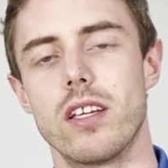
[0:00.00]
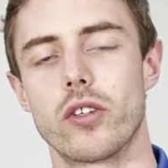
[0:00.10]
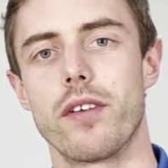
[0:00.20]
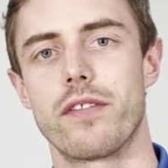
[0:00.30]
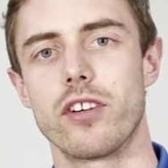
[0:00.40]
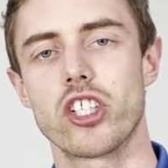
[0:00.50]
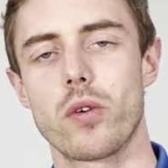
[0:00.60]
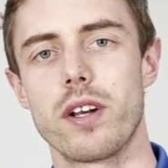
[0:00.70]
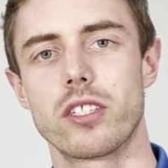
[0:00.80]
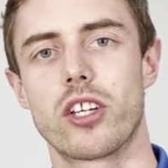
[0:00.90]
So the first
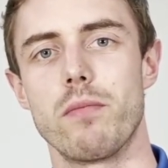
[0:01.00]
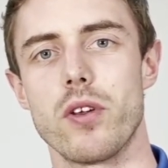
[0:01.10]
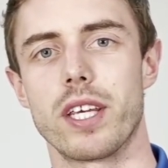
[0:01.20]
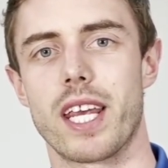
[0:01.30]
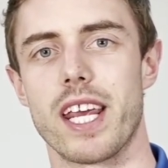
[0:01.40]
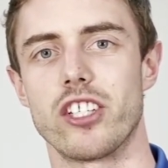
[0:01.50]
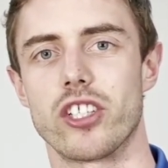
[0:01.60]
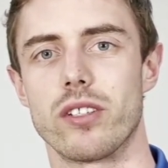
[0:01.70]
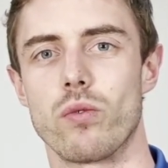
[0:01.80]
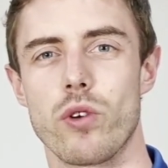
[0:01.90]
one is
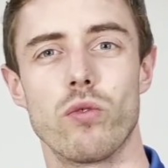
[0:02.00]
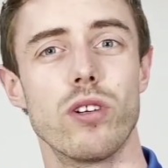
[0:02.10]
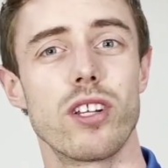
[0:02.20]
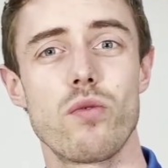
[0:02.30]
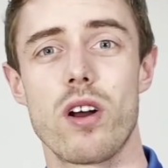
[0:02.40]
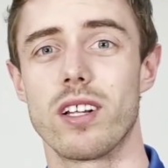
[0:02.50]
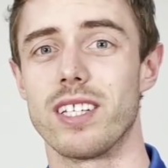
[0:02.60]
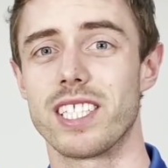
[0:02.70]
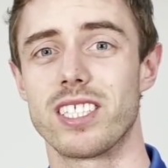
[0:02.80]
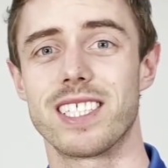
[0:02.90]
communication. We really want to
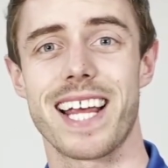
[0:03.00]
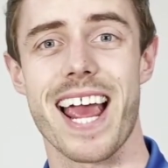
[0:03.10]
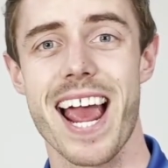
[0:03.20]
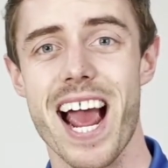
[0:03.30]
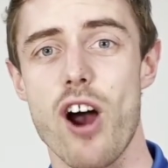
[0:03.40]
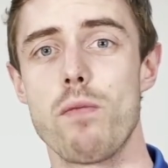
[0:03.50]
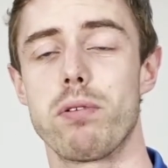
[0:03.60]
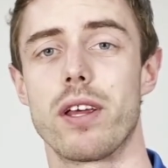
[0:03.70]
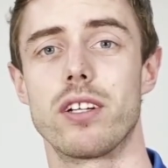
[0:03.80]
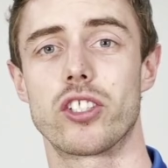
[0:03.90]
listen to how
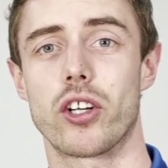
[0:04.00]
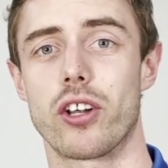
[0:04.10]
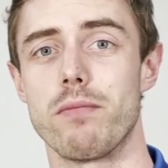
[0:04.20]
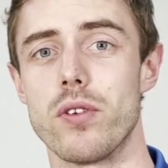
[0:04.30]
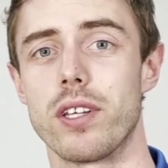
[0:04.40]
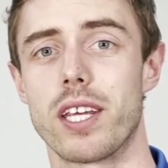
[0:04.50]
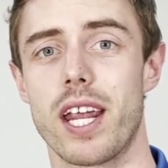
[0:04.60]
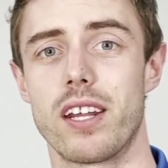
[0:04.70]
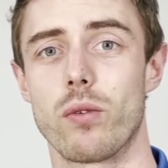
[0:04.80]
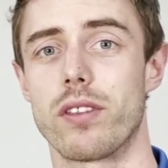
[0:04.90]
players are
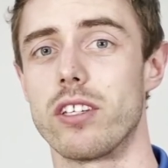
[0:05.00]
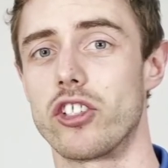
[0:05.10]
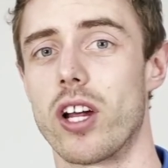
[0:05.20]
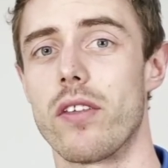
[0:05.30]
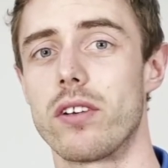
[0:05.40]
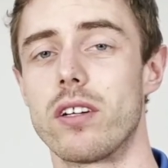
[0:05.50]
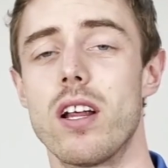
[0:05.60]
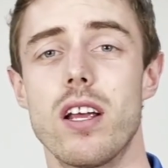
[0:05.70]
communicating with each other